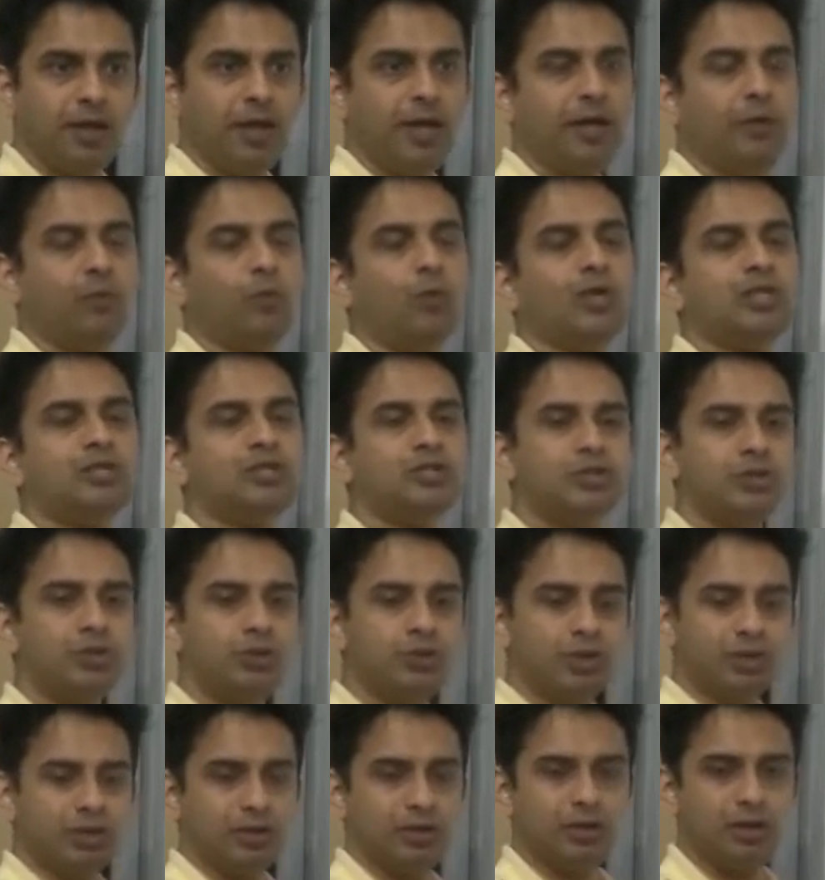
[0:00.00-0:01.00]
And once
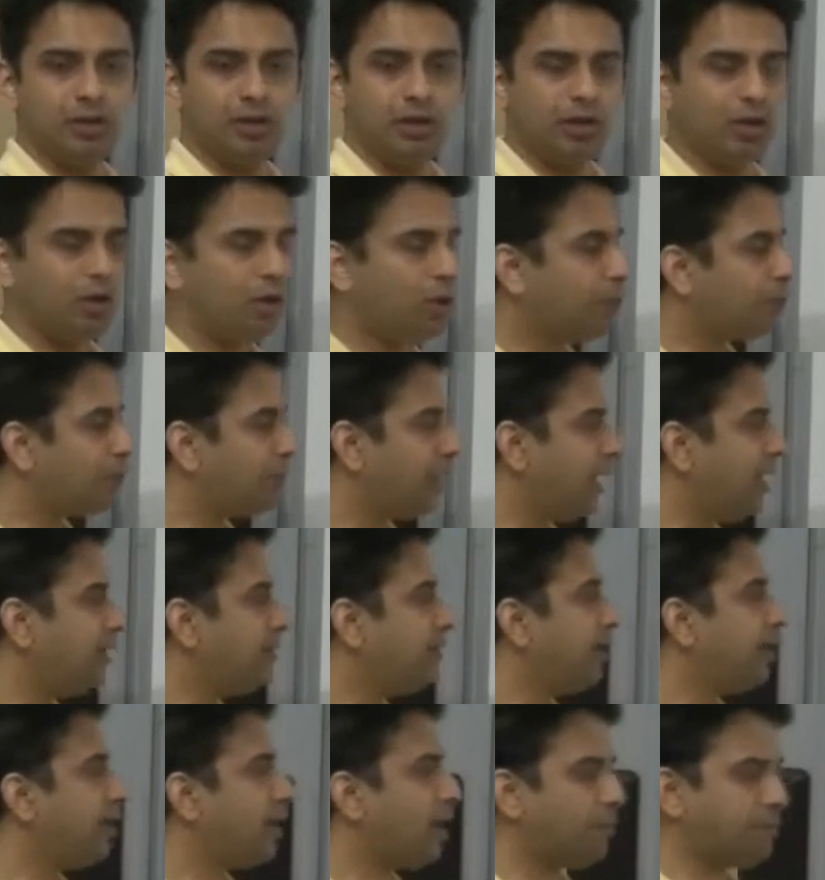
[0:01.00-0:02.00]
you
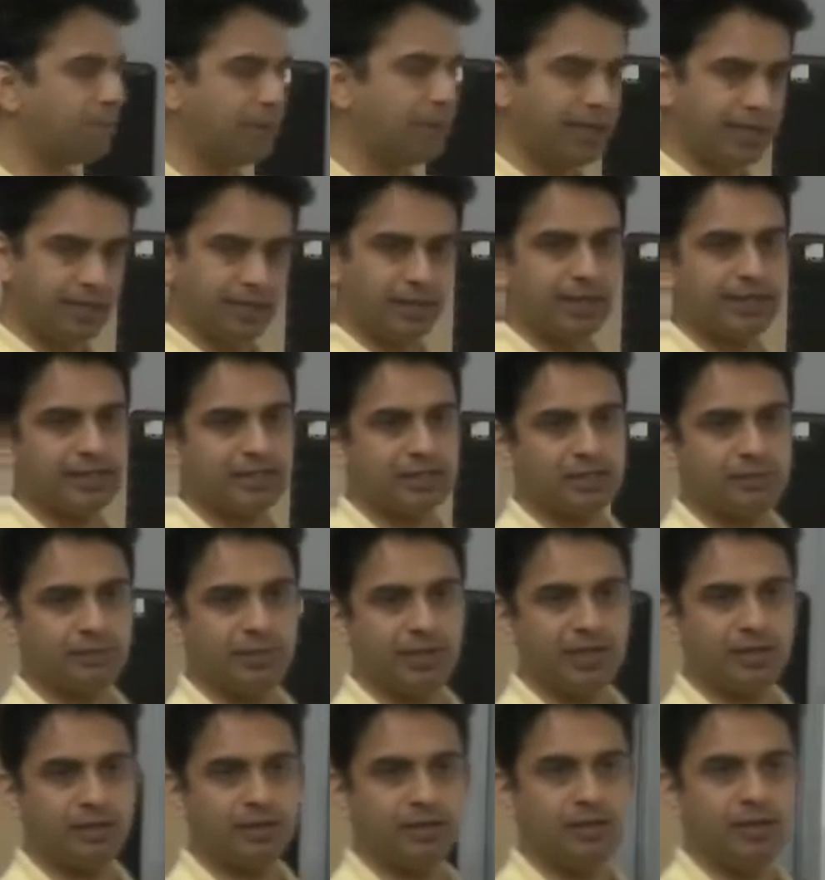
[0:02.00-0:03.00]
obtain their updated
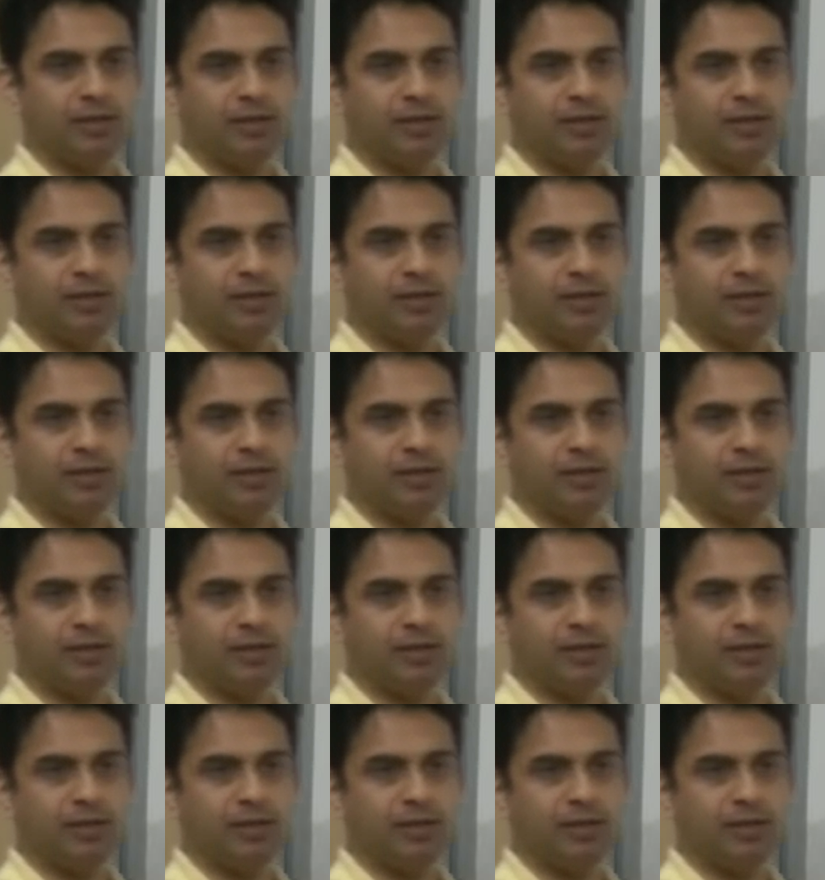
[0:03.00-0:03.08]
estimate,